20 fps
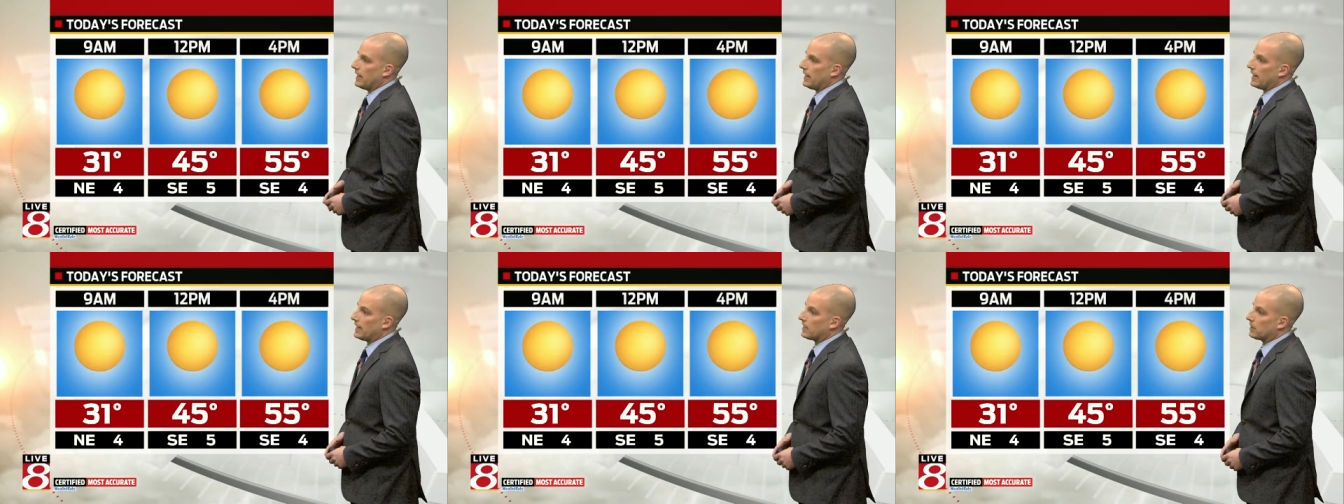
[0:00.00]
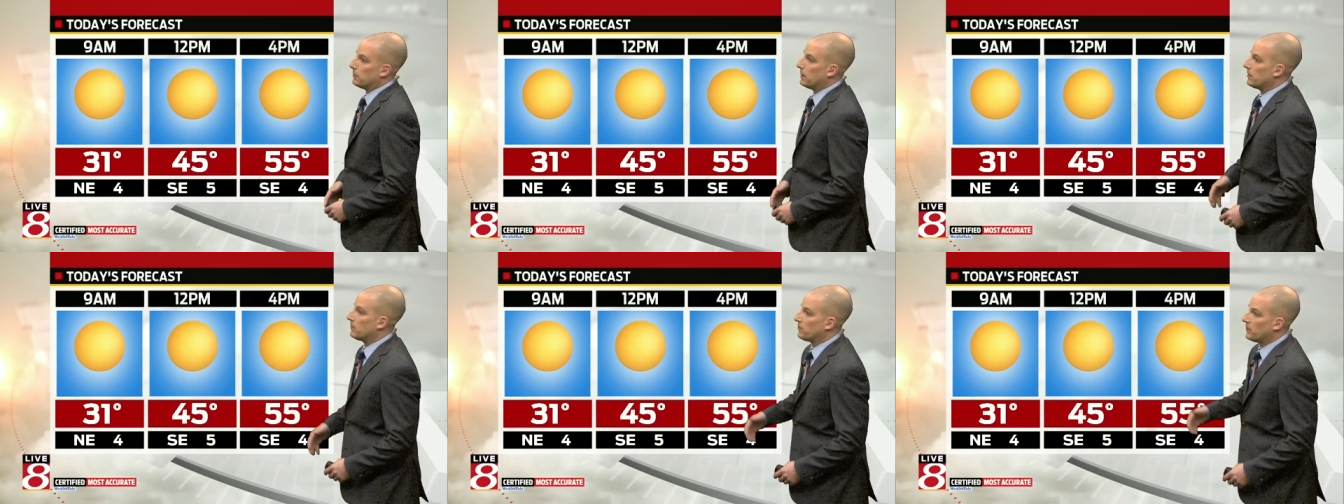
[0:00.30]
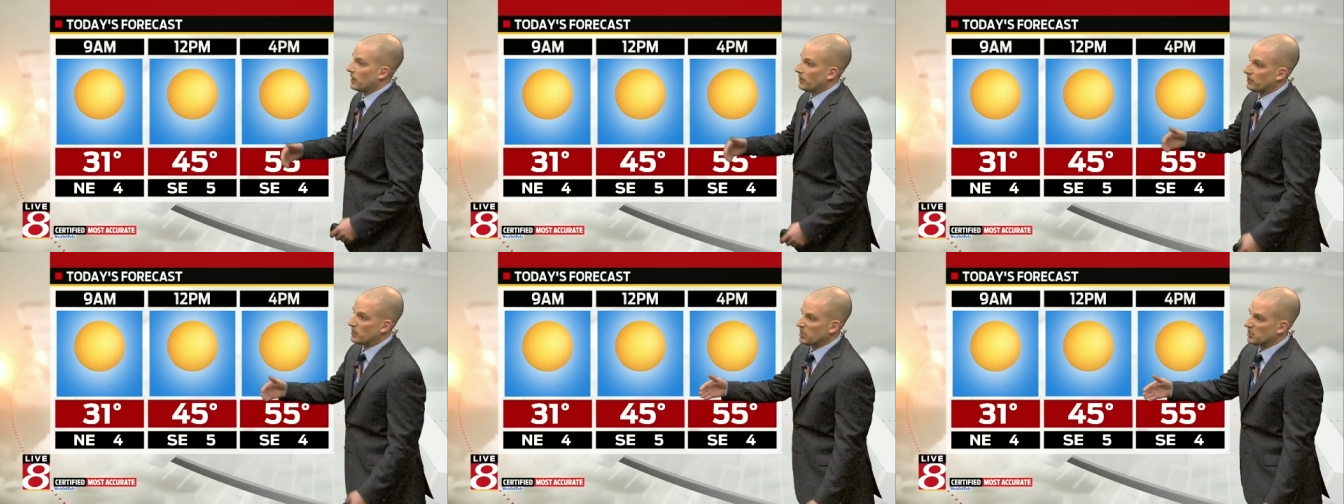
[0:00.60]
into the
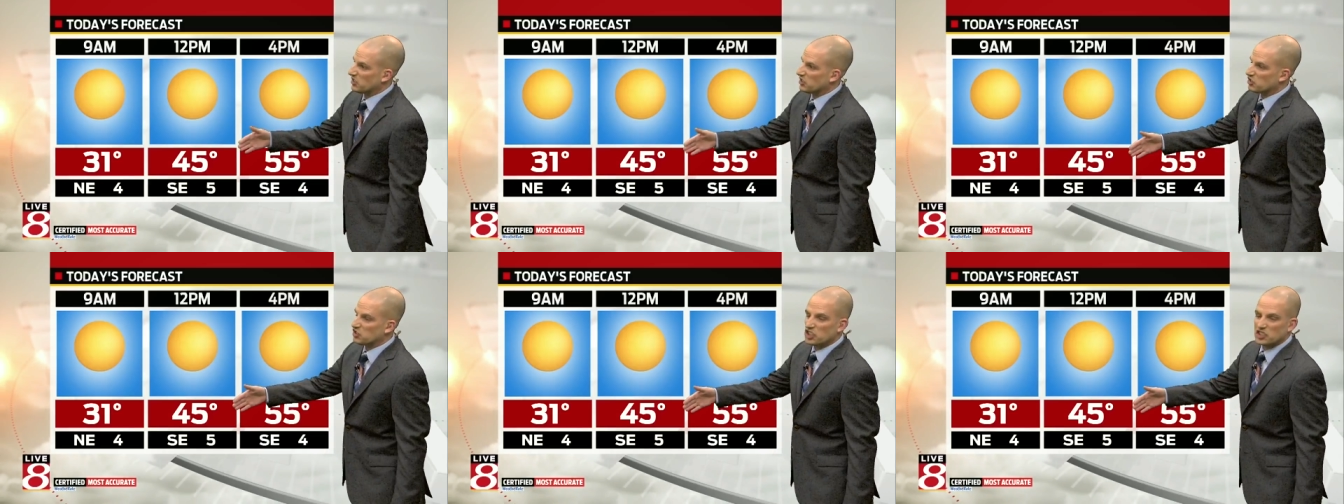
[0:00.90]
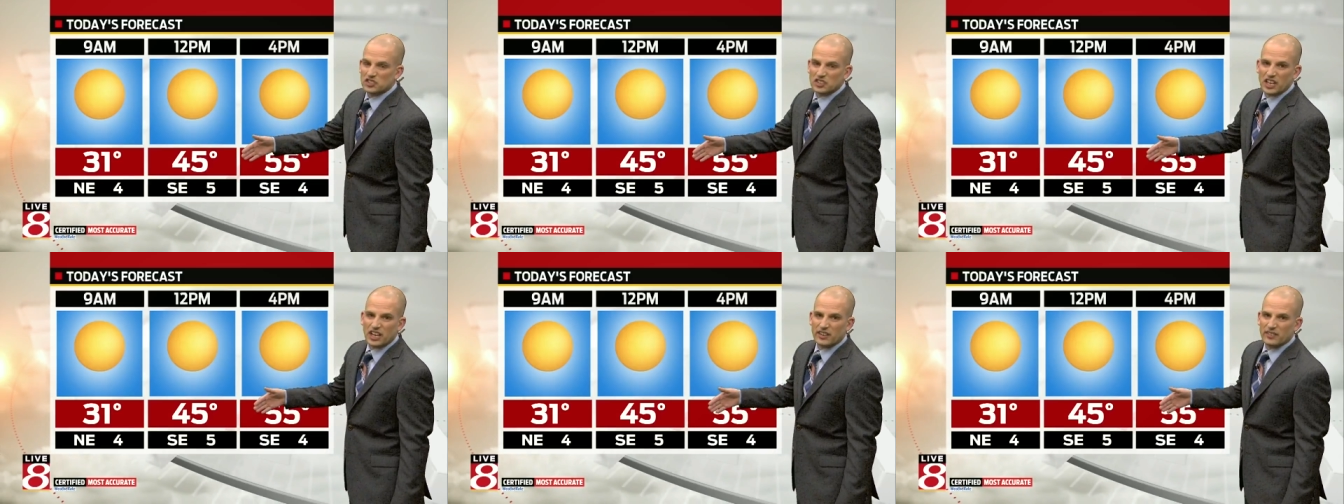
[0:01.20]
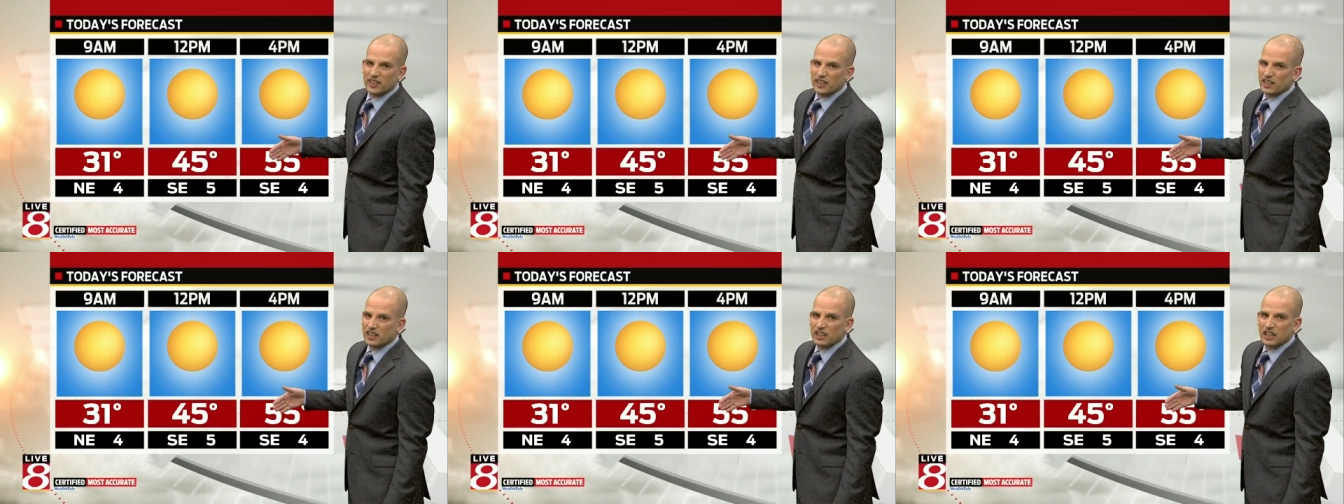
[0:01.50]
mid-50s and just kind
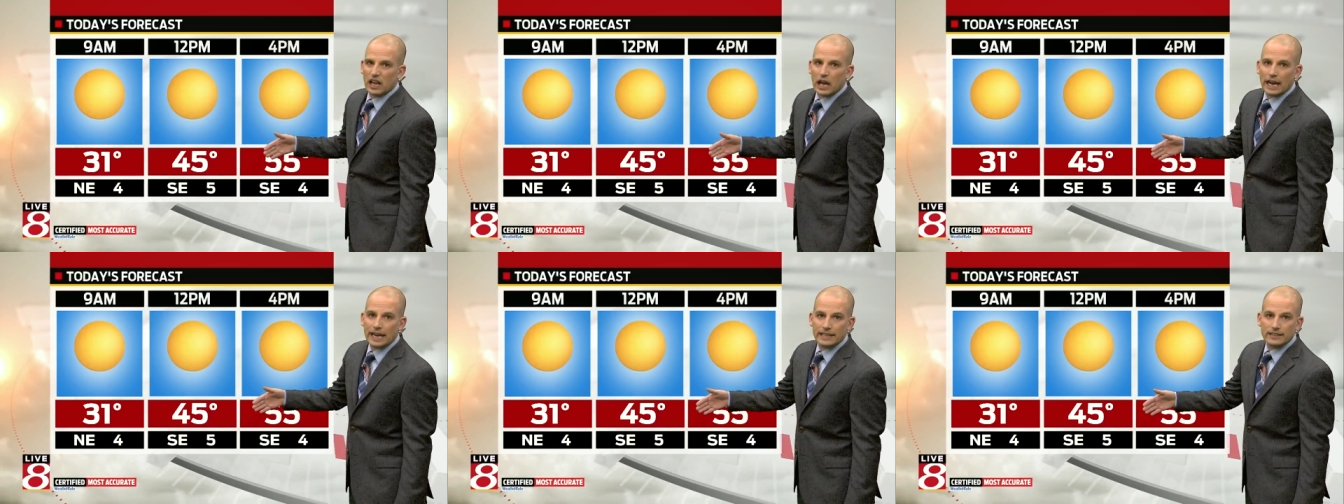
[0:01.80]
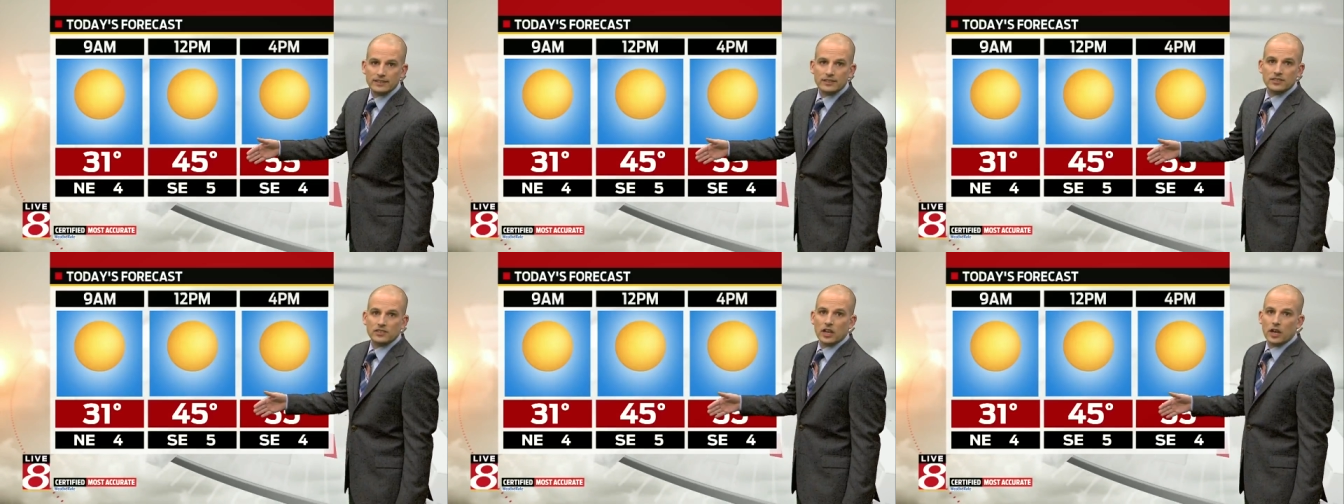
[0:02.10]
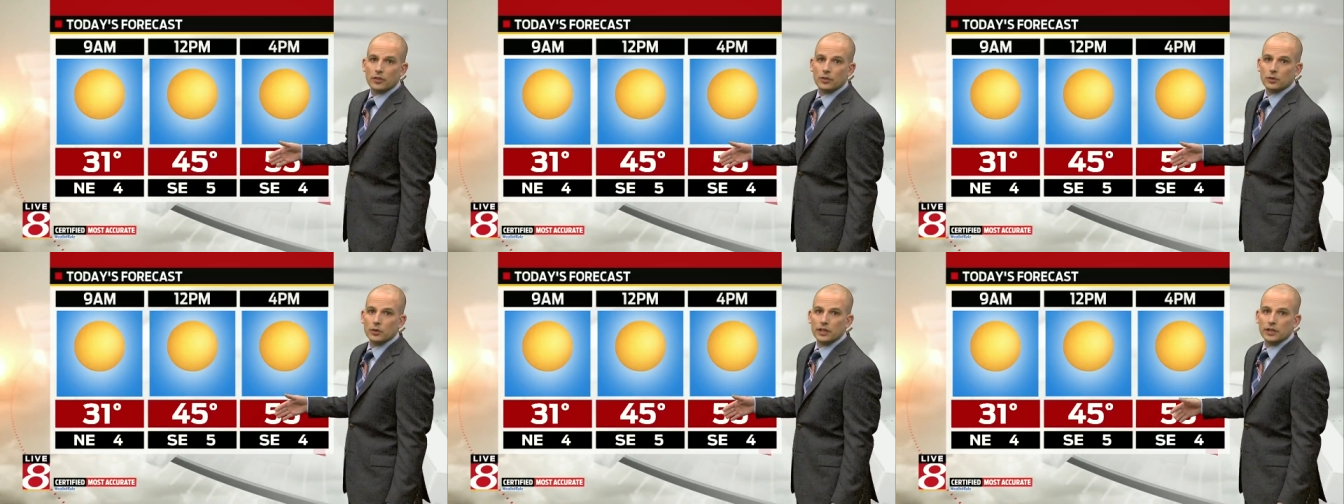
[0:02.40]
of a light
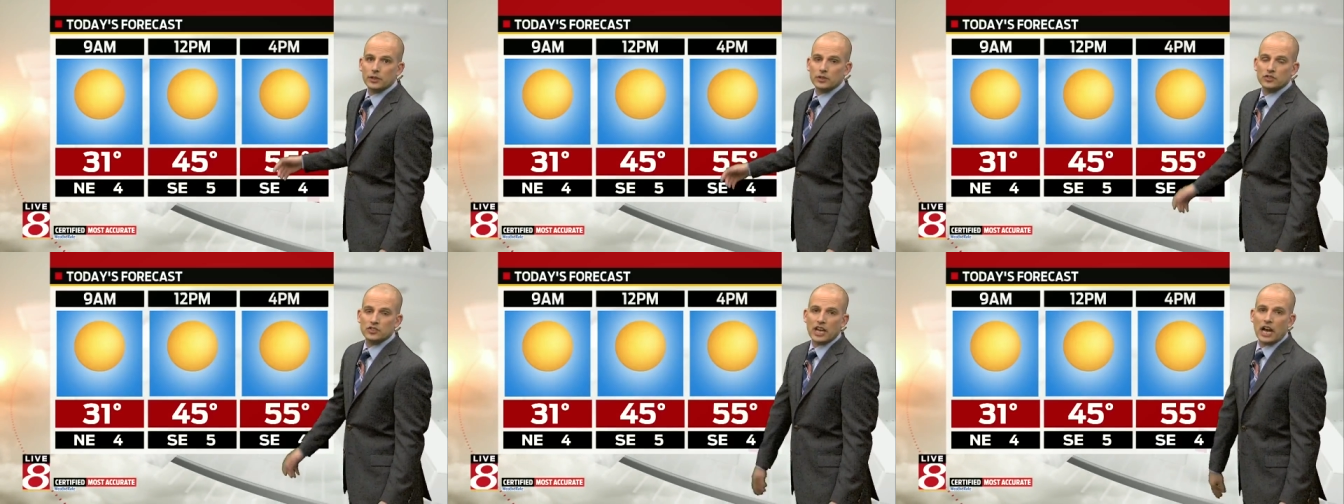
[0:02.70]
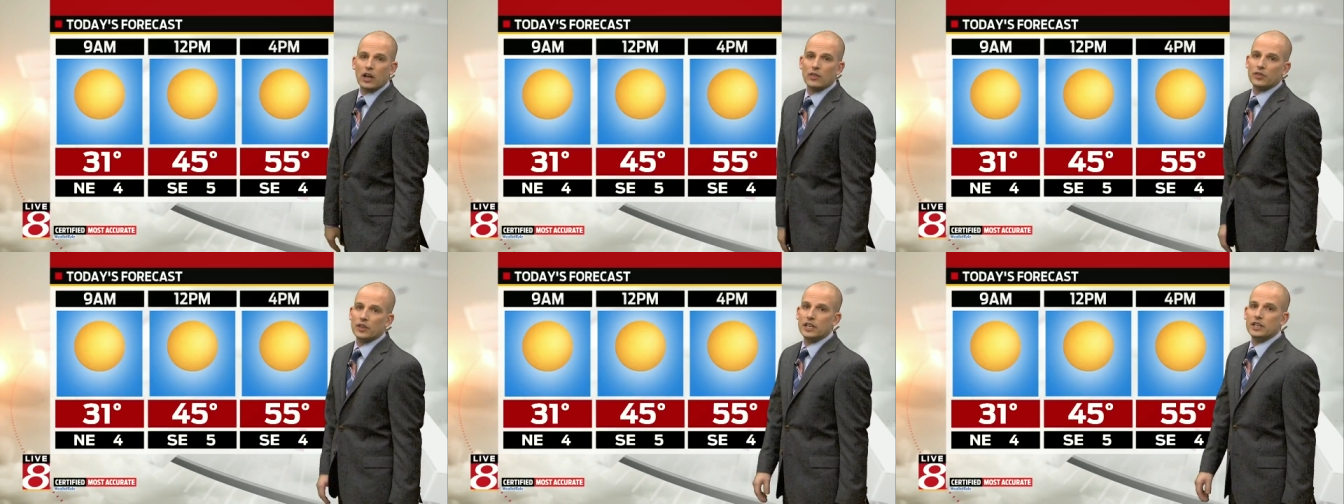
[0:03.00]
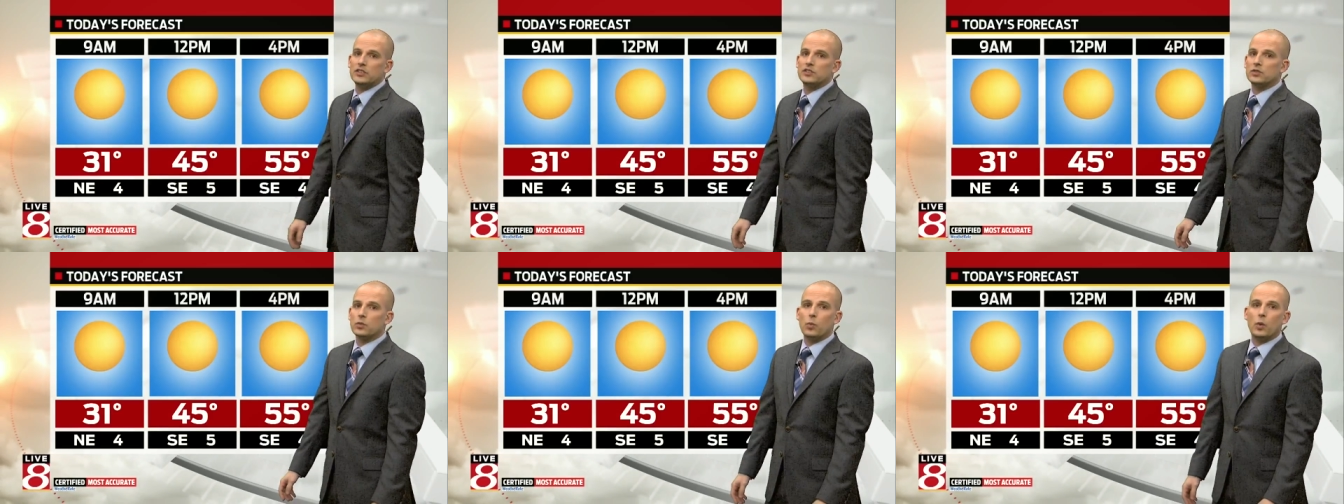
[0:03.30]
southerly or
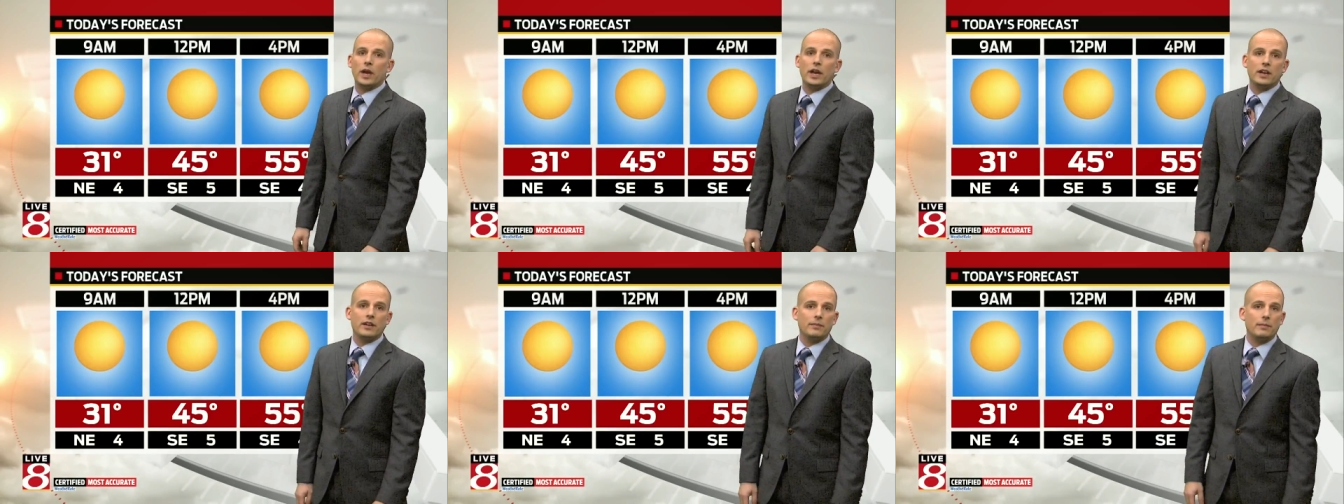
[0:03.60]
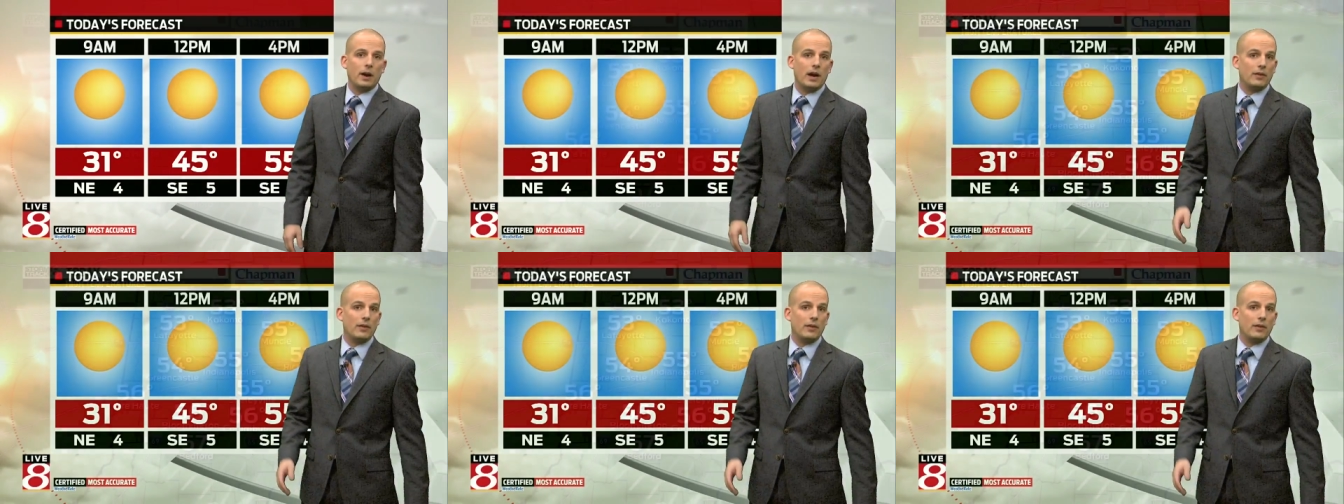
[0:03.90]
southeast wind,